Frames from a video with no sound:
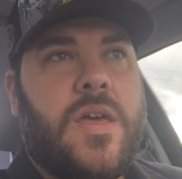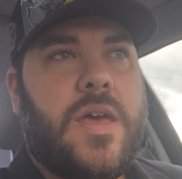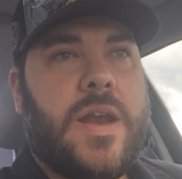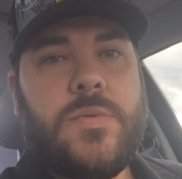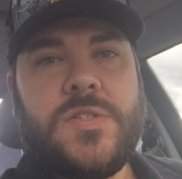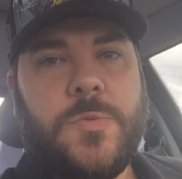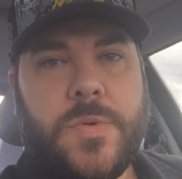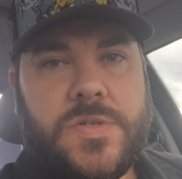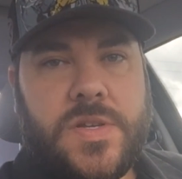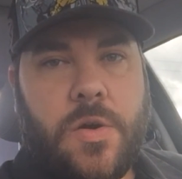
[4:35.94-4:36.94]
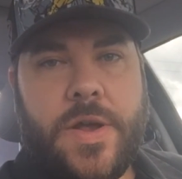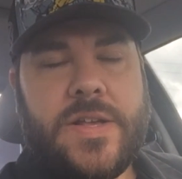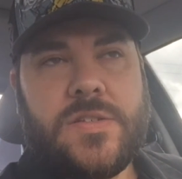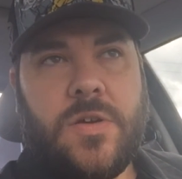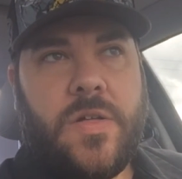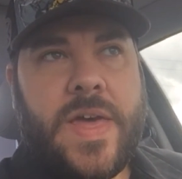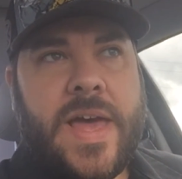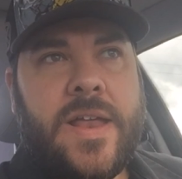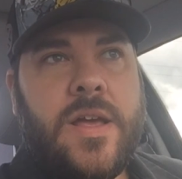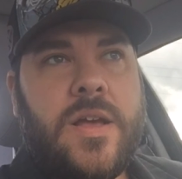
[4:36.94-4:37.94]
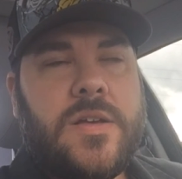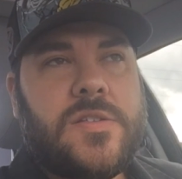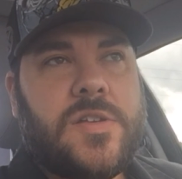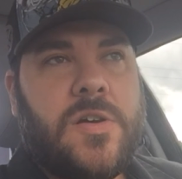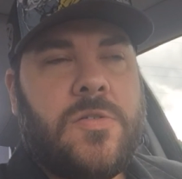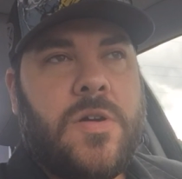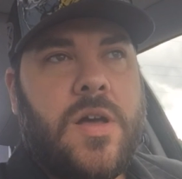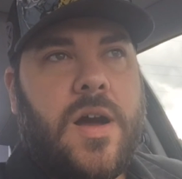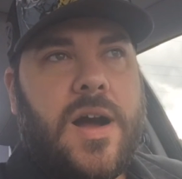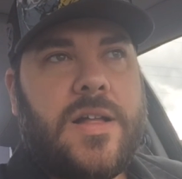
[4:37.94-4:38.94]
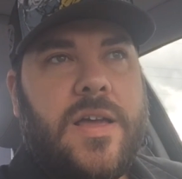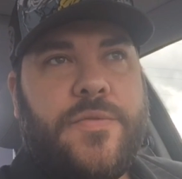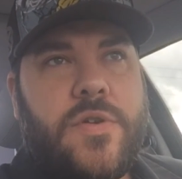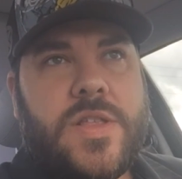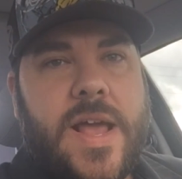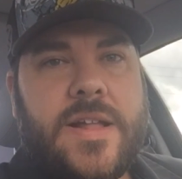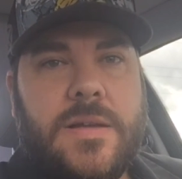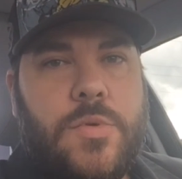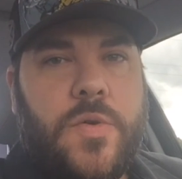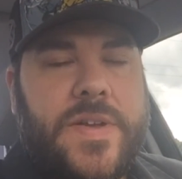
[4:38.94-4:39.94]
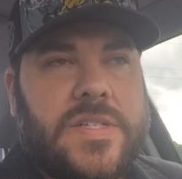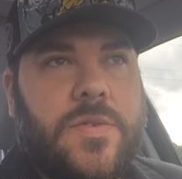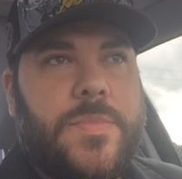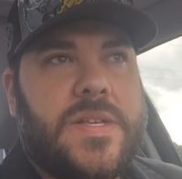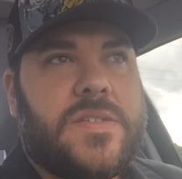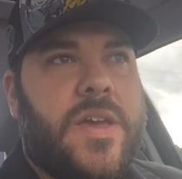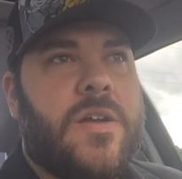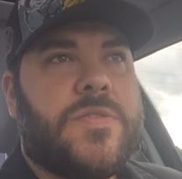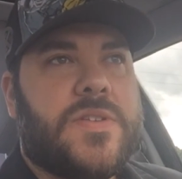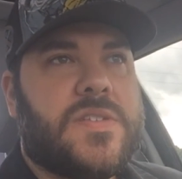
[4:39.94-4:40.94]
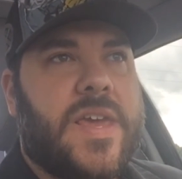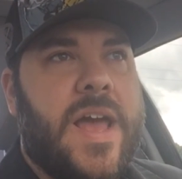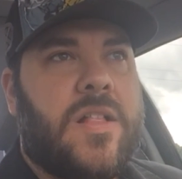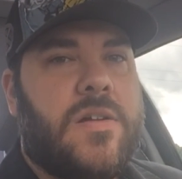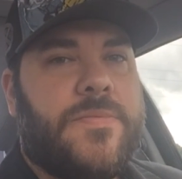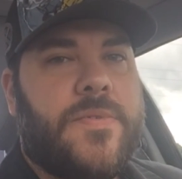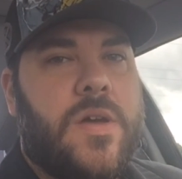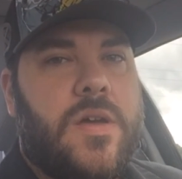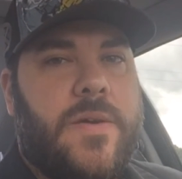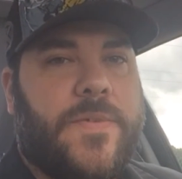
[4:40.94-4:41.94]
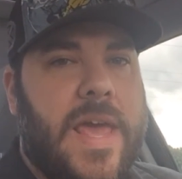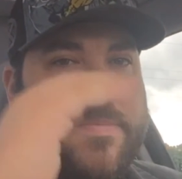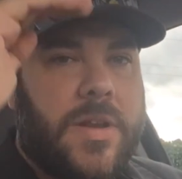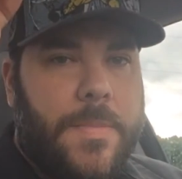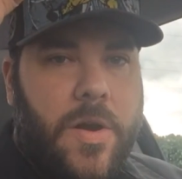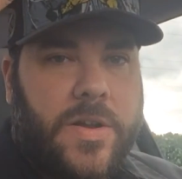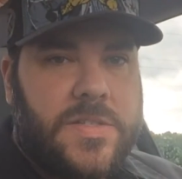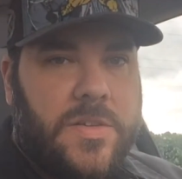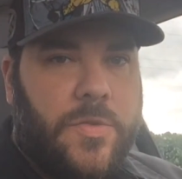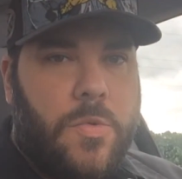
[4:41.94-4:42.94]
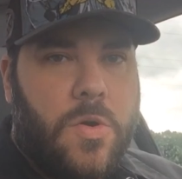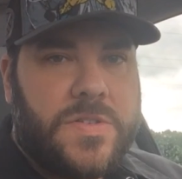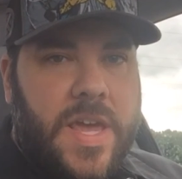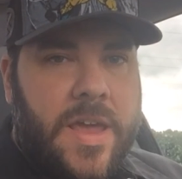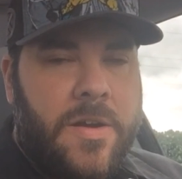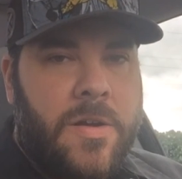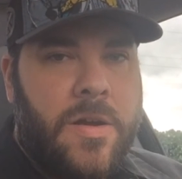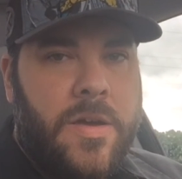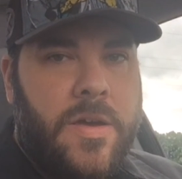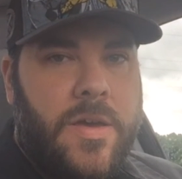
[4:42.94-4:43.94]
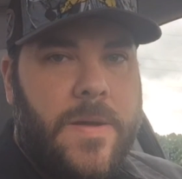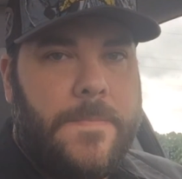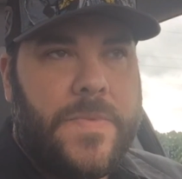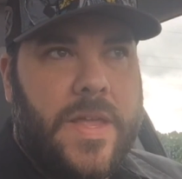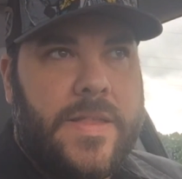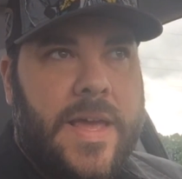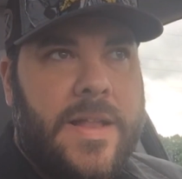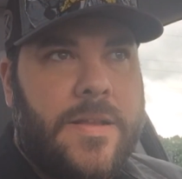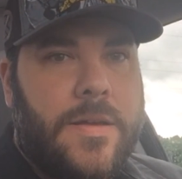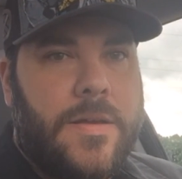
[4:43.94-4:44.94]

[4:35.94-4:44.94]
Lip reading: and it was super serious and all that. So if you're taking the movies from this year, the scale of if Captain America Civil War is here, and then,